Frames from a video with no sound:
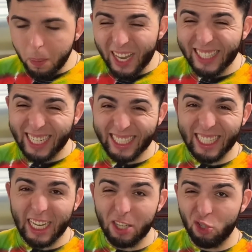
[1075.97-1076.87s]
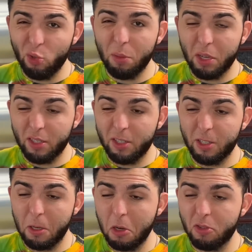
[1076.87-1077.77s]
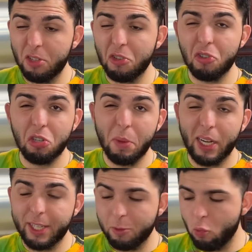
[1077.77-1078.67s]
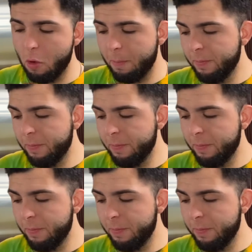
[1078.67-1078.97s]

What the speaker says: It's actually kind of soothing because, you know, it sits in your stomach nice and warm.